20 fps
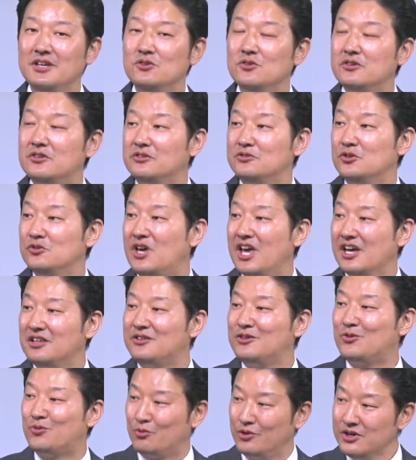You
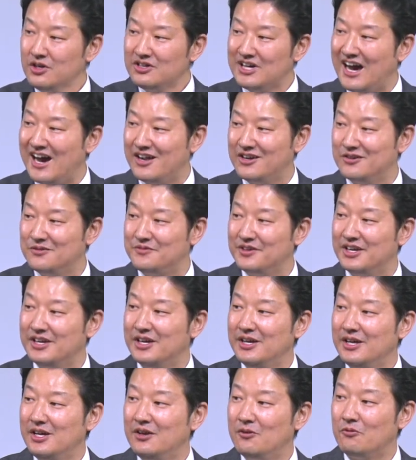get thrill out of it,
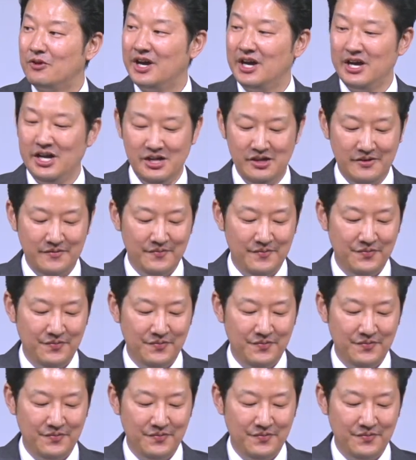right?